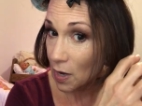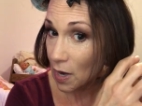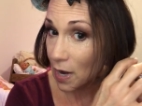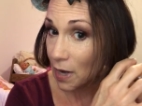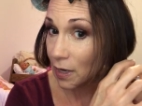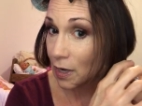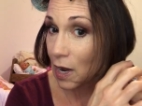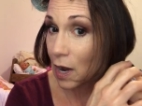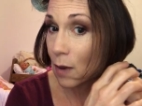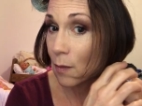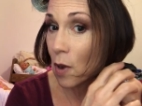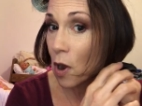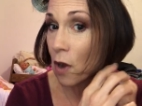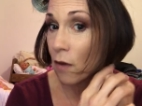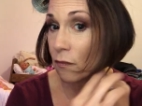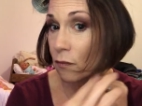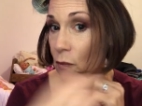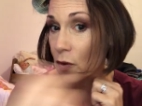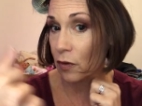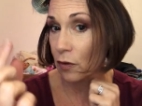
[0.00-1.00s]
and come
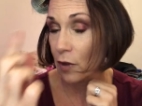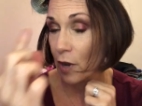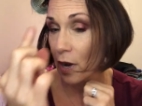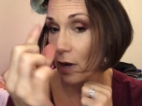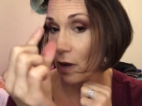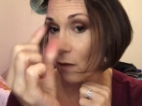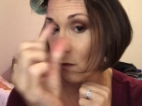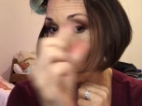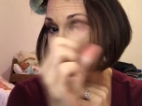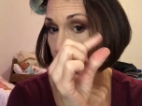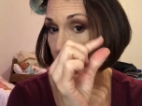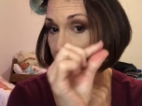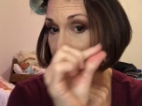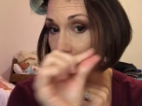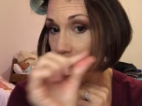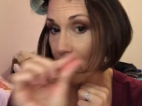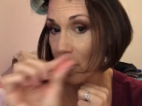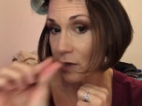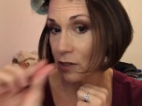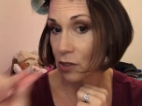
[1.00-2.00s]
off with like a
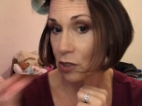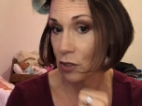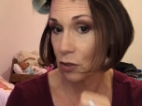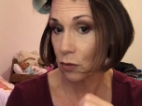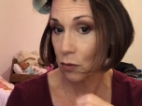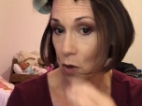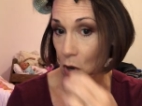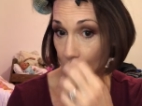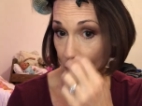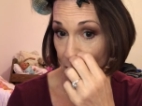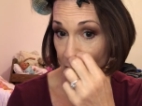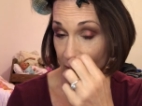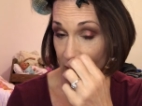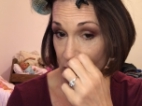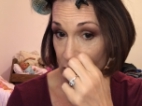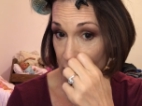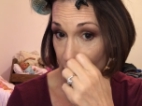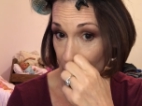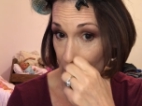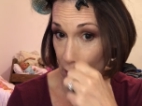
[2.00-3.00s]
white residue on my
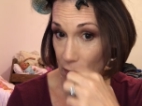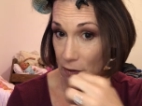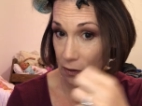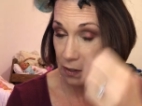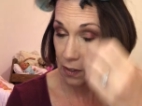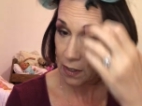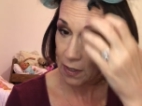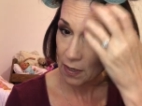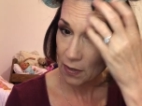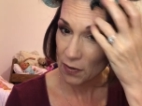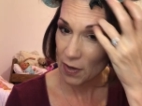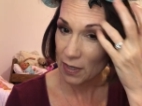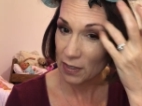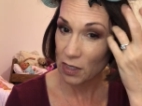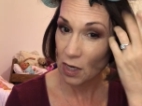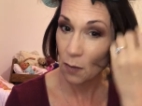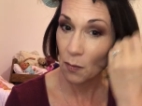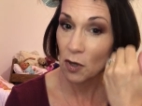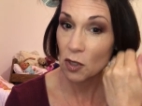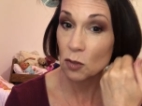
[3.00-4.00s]
shears. That's
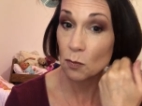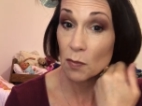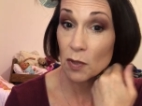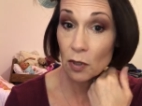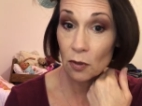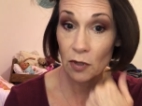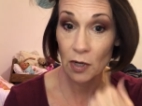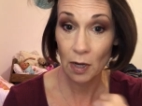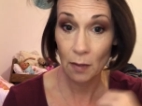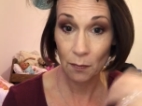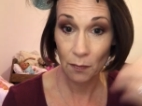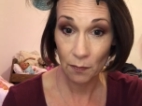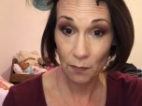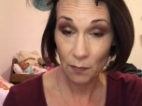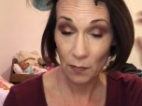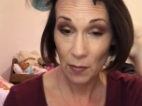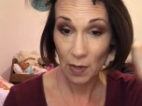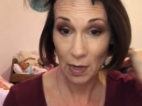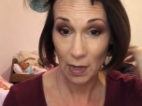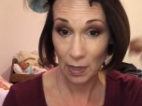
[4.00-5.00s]
how much buildup
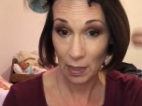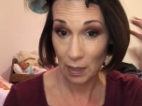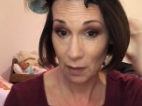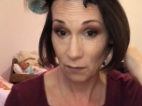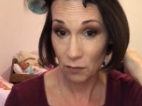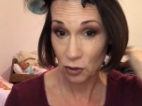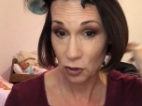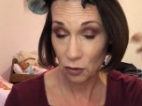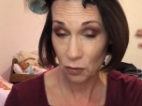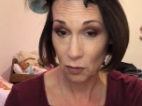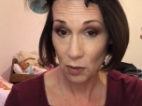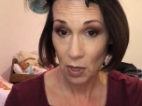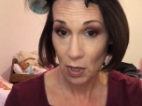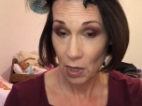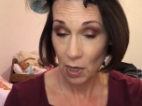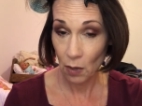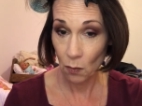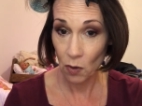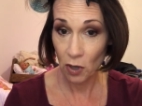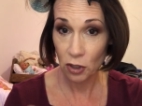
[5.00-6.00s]
it gives you.
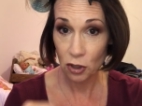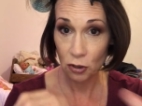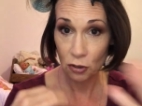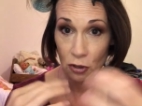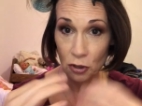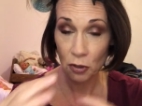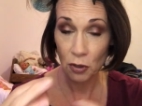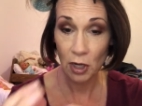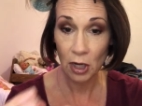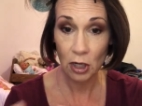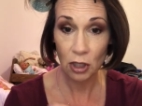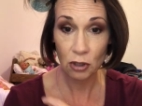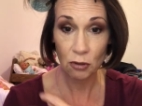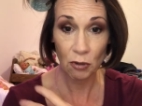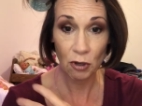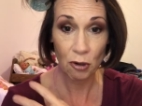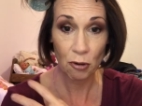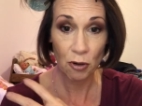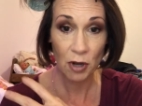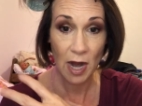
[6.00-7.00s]
And what you're doing is
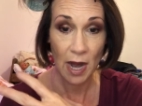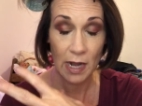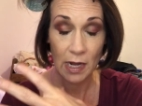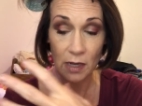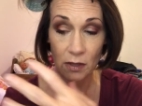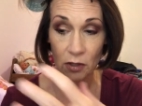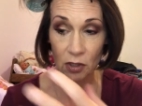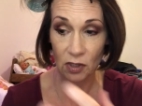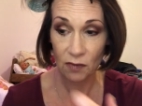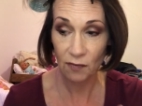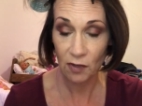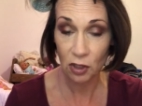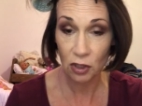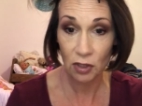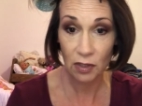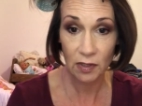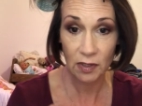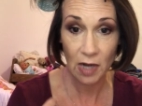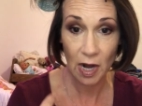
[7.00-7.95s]
you're creating this vicious